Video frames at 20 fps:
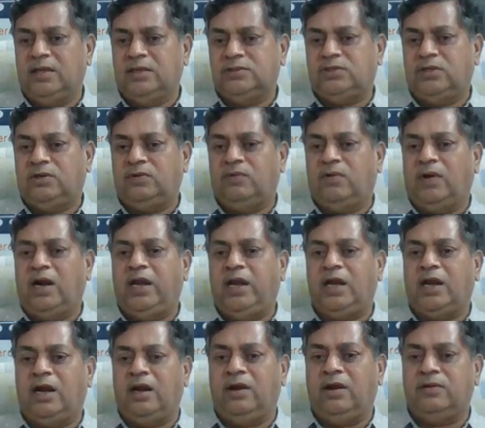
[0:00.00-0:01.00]
So what he
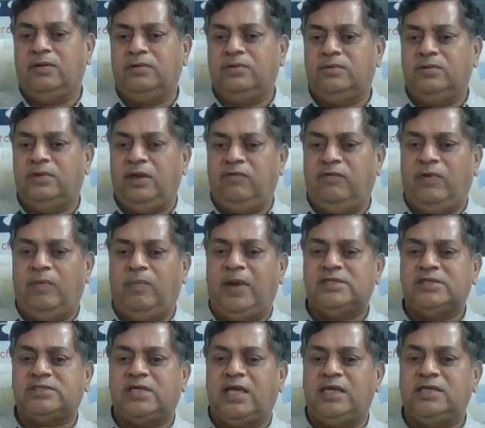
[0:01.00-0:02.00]
can do, if he
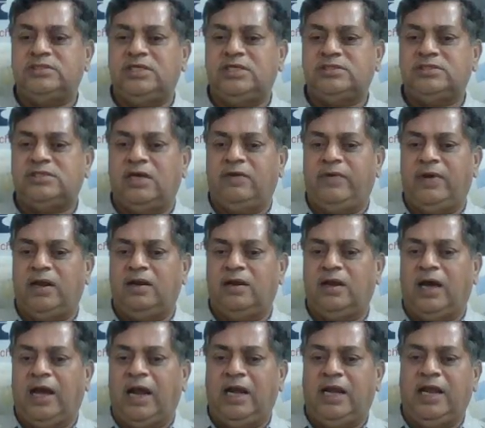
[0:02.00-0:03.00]
plays King G7,
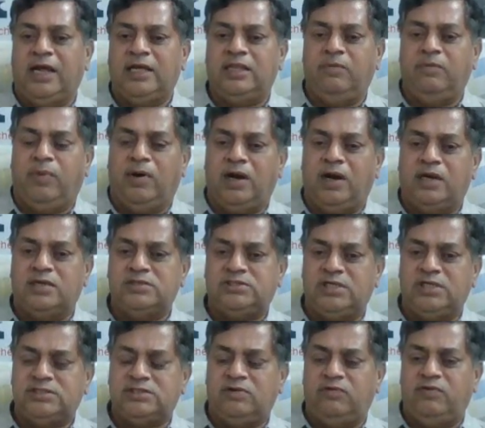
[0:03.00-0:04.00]
I will take the pawn on
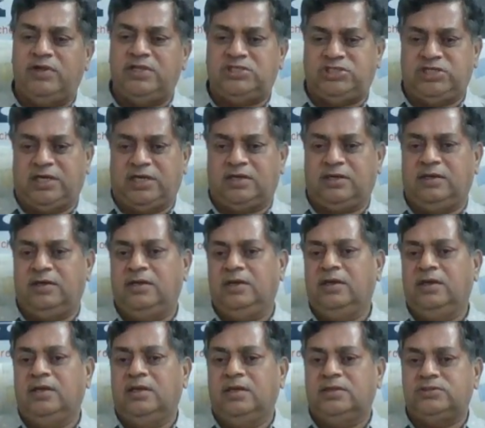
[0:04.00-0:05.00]
C7 with check.
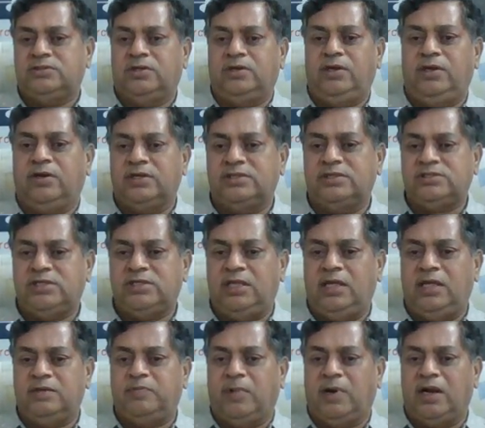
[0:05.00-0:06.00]
So you can see
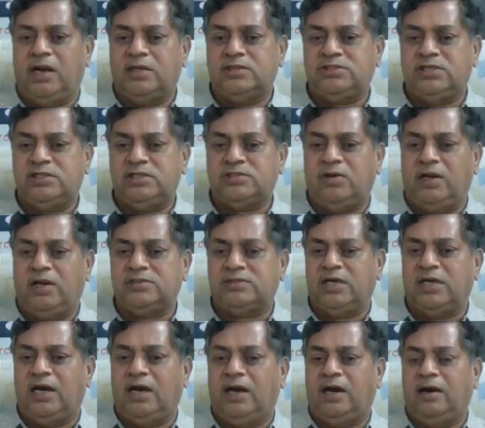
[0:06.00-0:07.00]
the pawn on C7 is
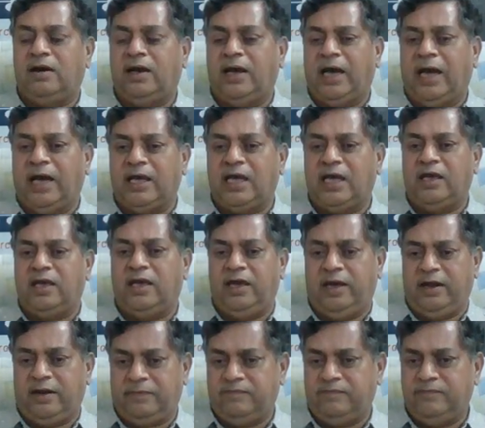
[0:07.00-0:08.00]
hanging here.